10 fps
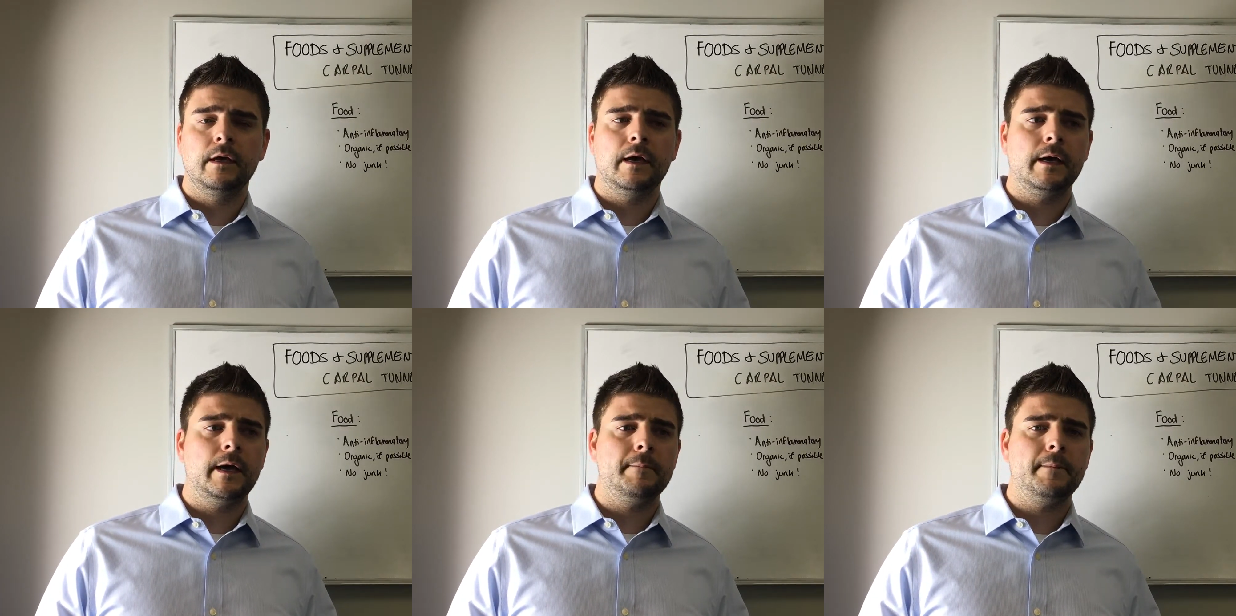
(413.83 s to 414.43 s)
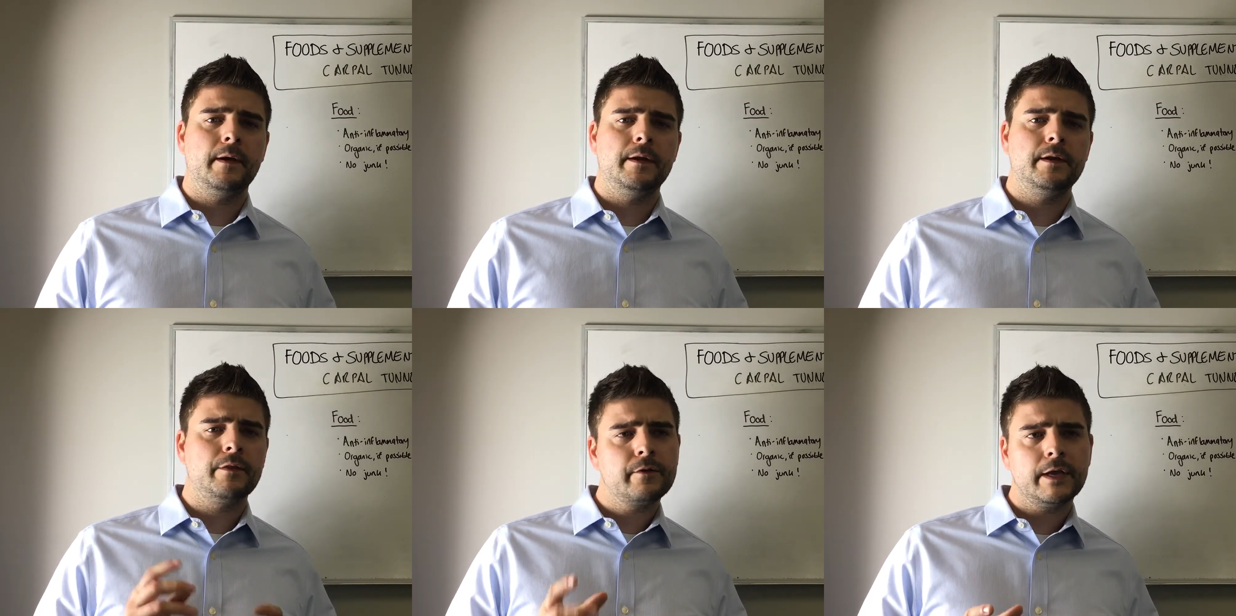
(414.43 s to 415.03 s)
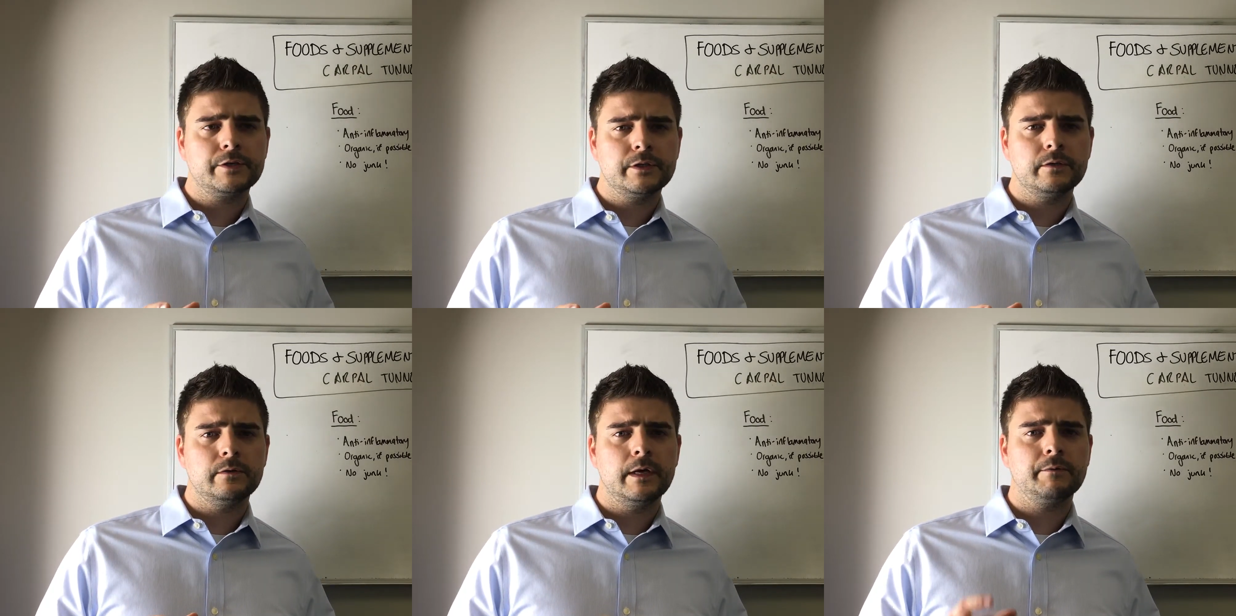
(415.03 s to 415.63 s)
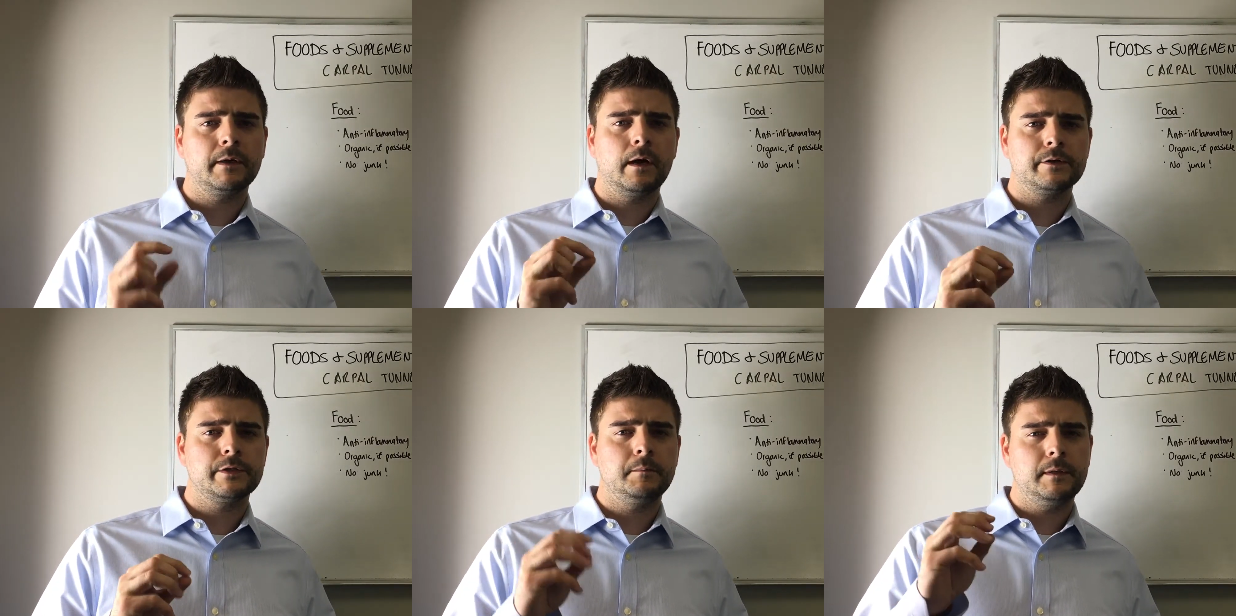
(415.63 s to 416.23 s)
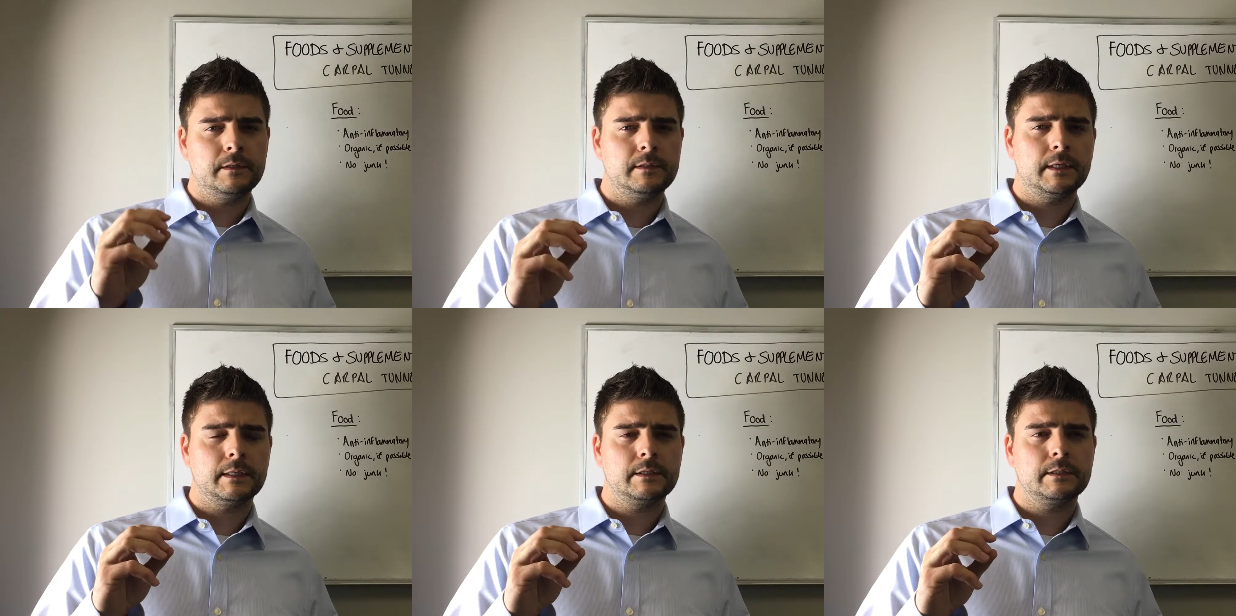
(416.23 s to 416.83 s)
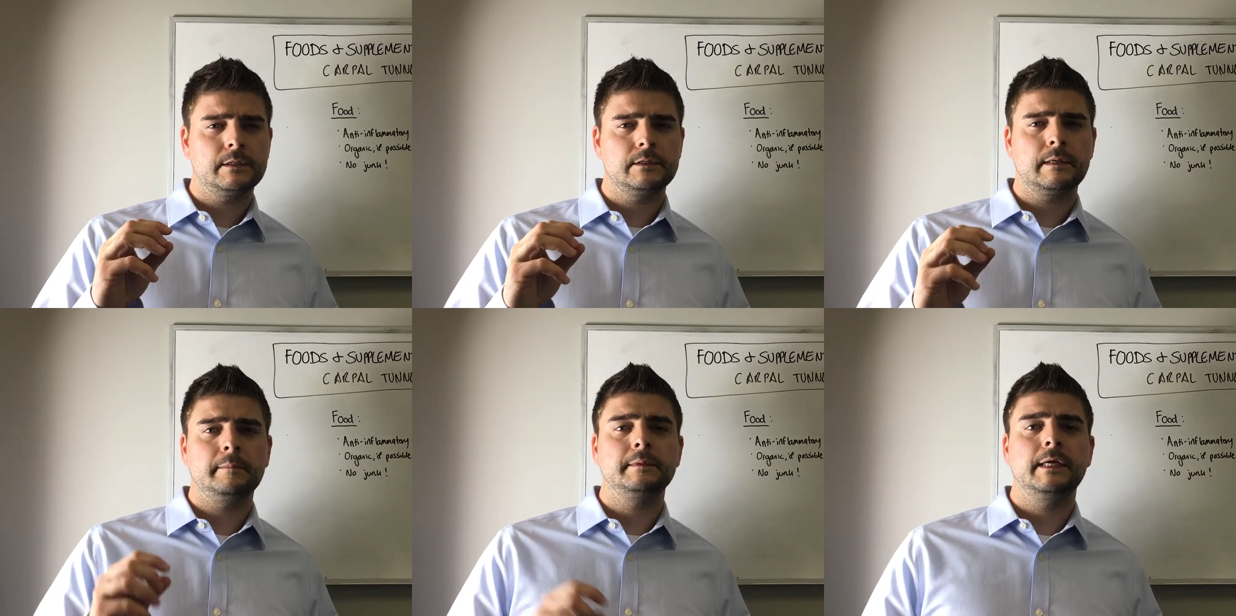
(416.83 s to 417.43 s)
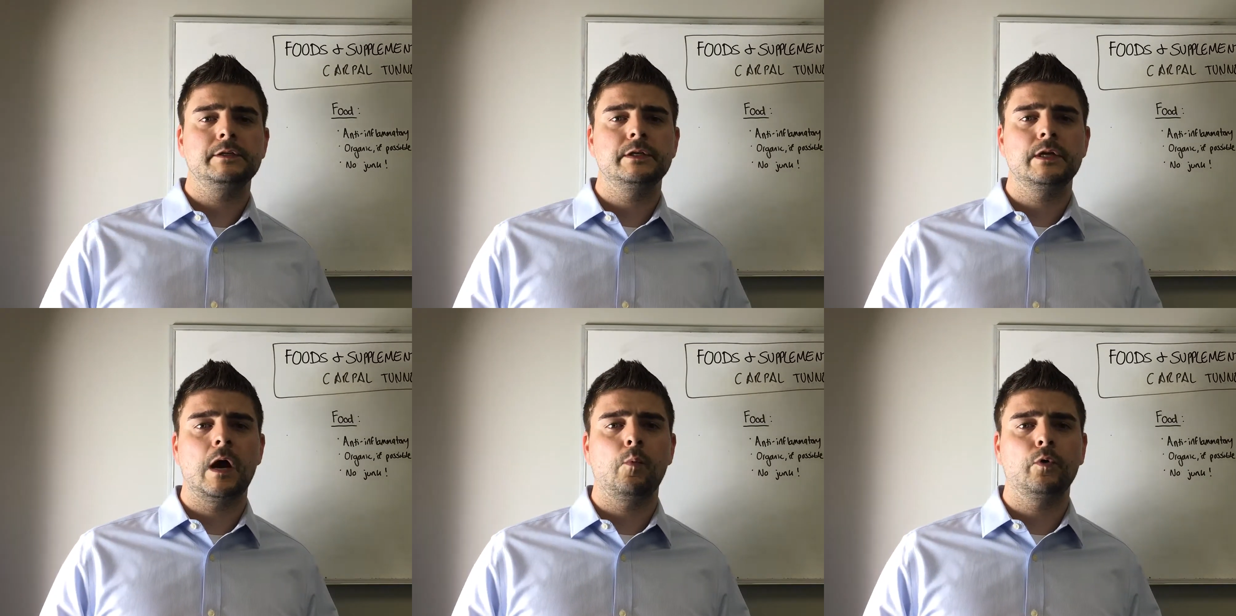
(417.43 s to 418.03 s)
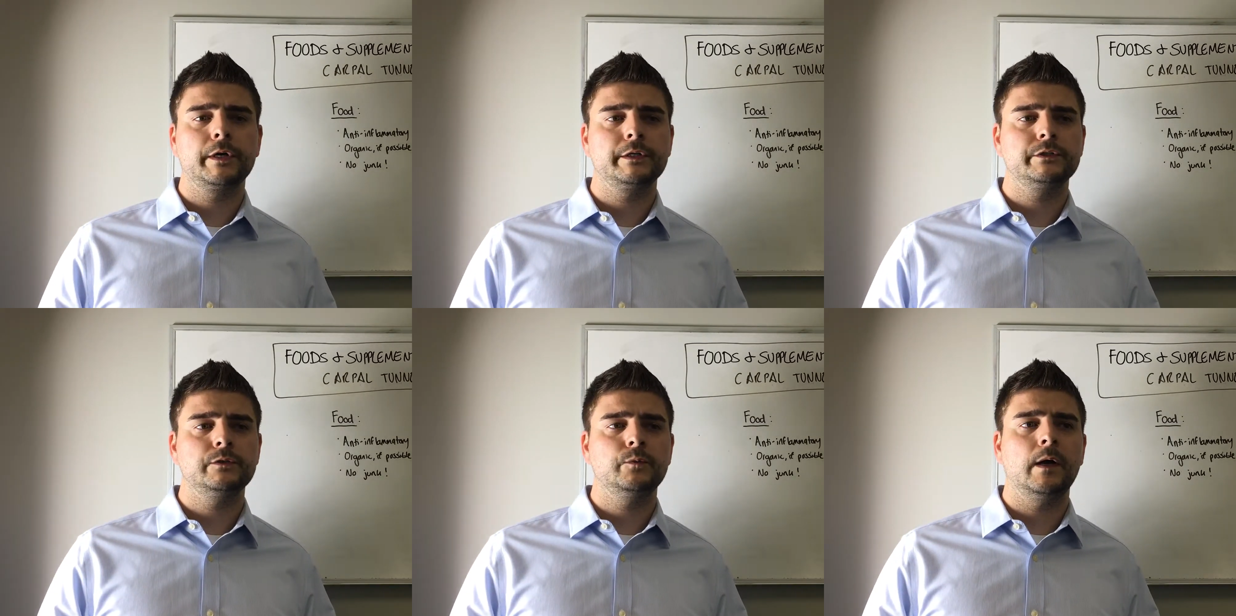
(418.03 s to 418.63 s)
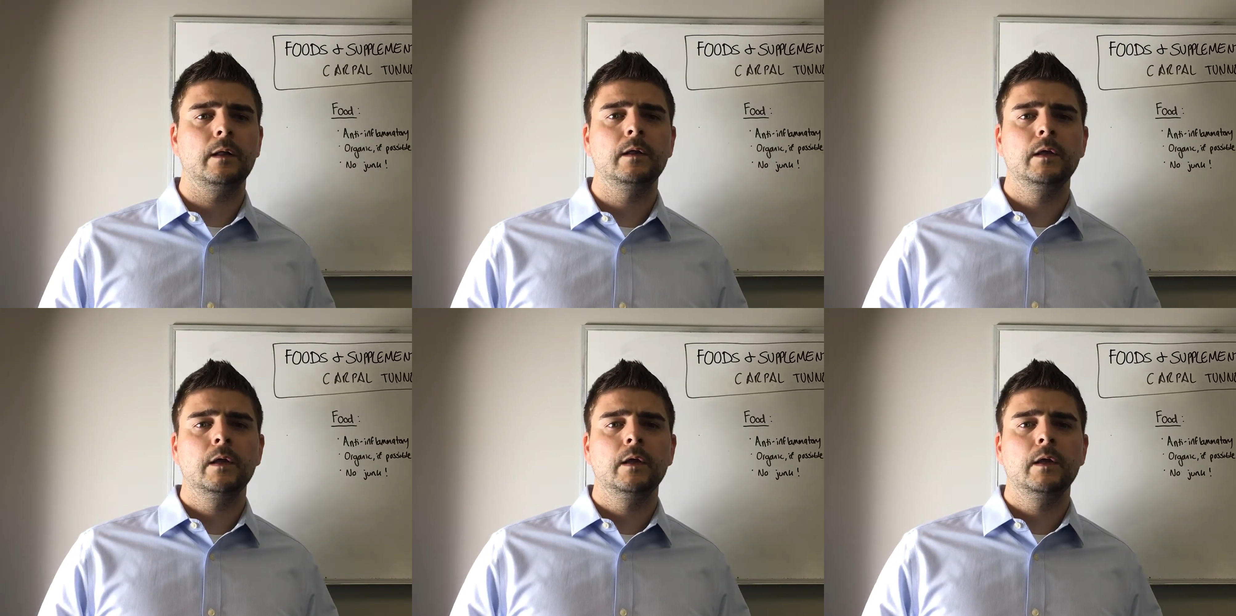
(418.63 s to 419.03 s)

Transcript: Another issue in regards to B6 supplementation not working too well